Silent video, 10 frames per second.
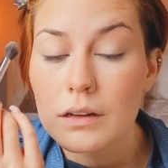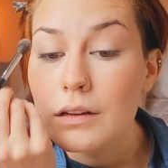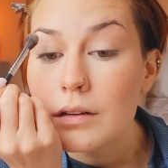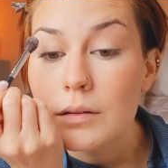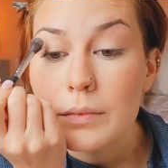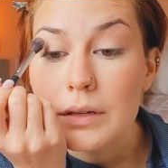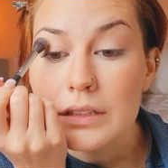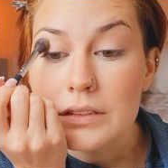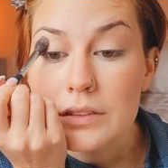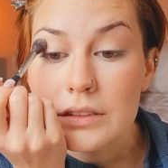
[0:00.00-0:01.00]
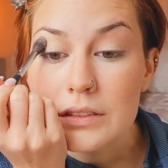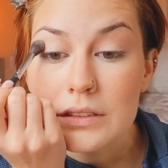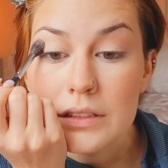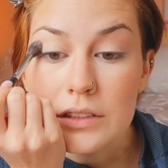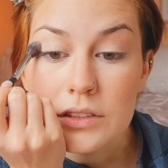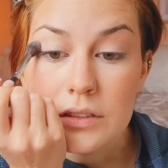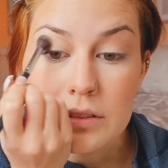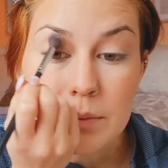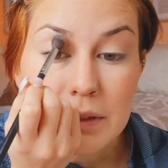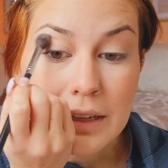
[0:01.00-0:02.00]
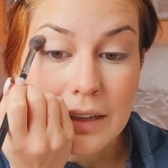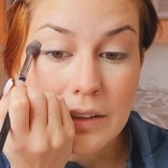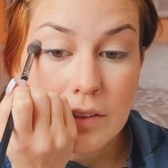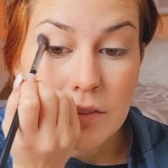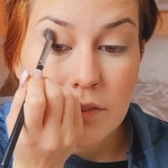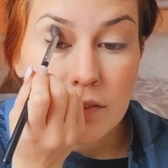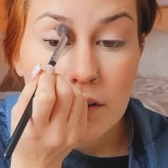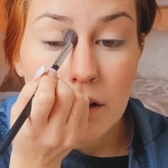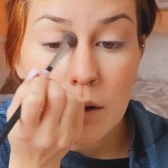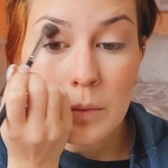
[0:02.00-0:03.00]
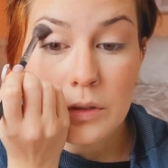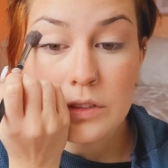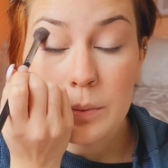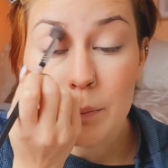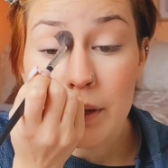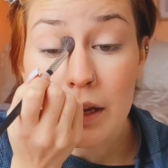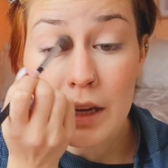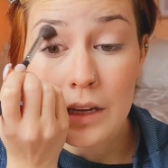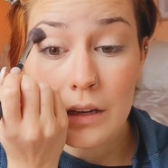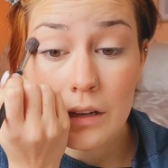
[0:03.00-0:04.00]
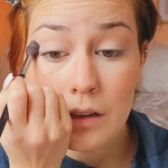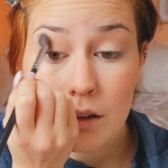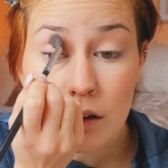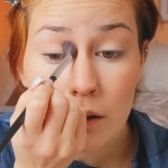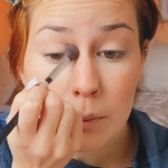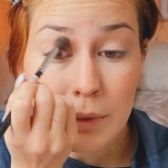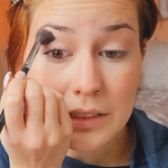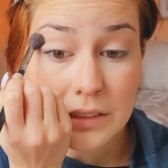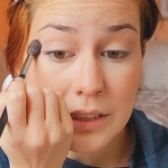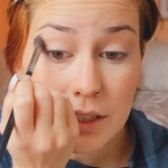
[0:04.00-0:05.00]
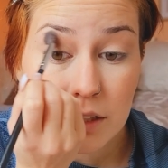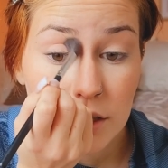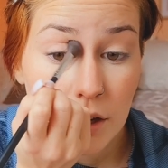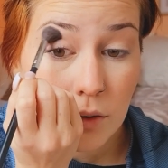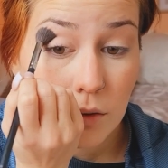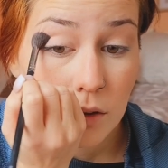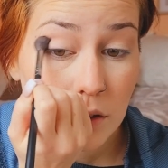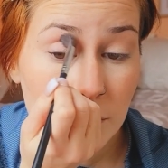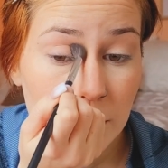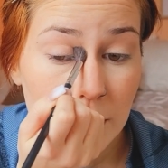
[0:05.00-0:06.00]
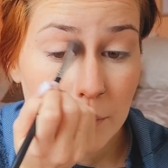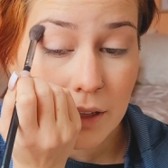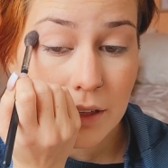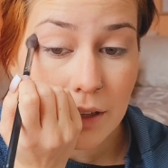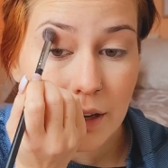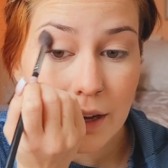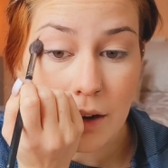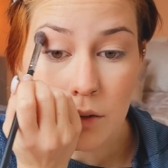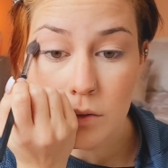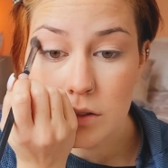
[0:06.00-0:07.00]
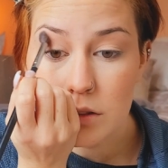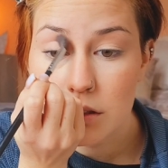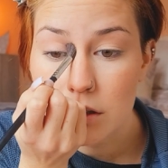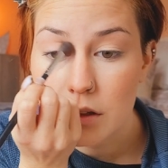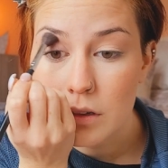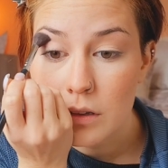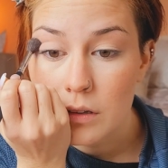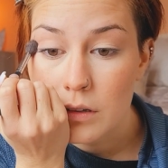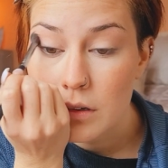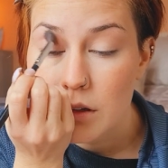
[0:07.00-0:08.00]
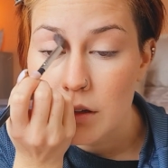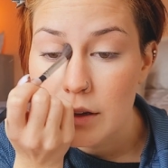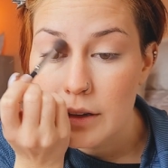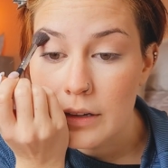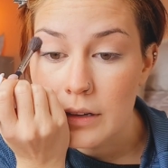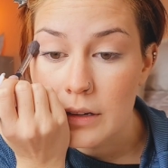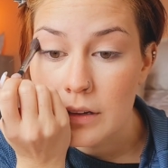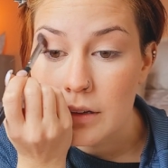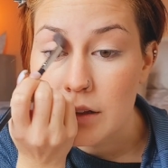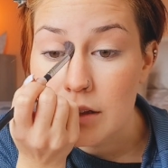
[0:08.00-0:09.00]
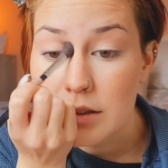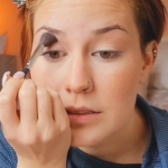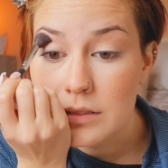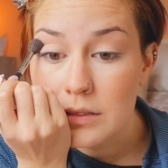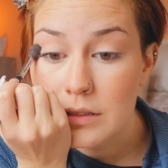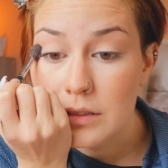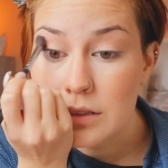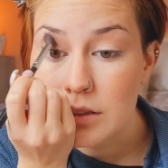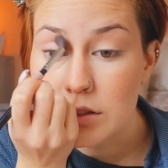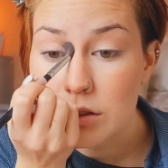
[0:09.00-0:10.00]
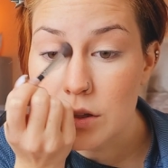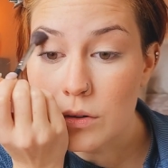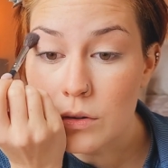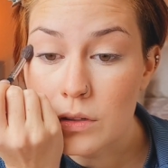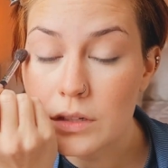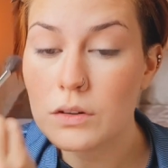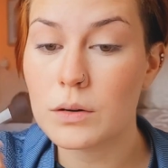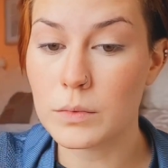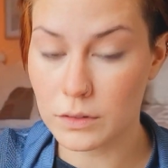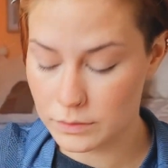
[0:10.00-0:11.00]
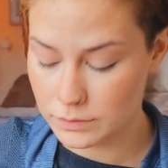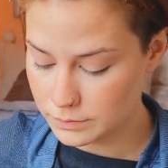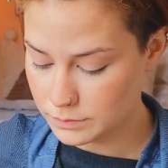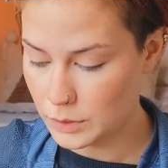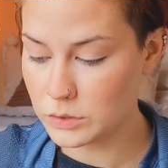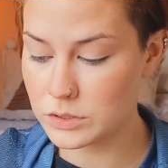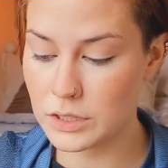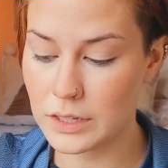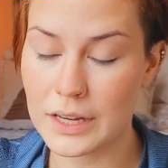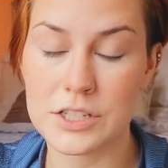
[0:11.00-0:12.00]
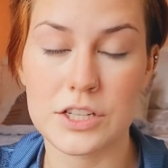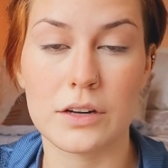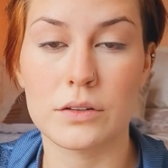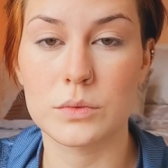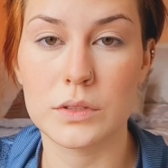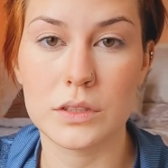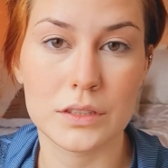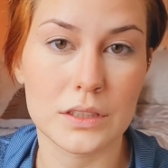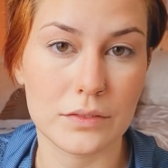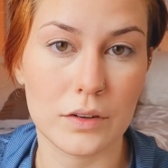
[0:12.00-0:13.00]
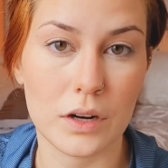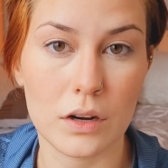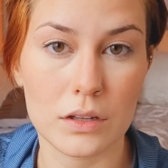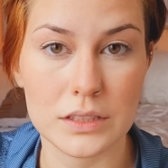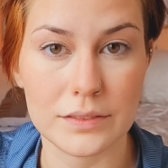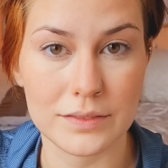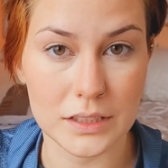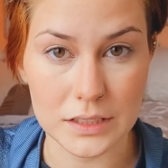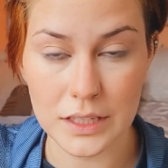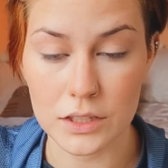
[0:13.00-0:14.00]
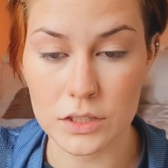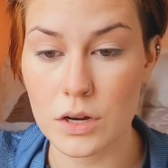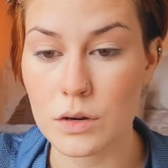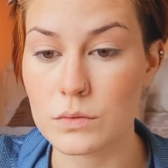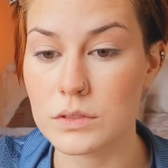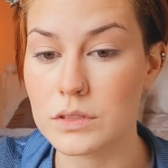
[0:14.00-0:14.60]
but as you can see, it shows up kind of almost pink on my skin tone when I blend it out, and this is totally normal. Most eyeshadows will look different on different skin tones.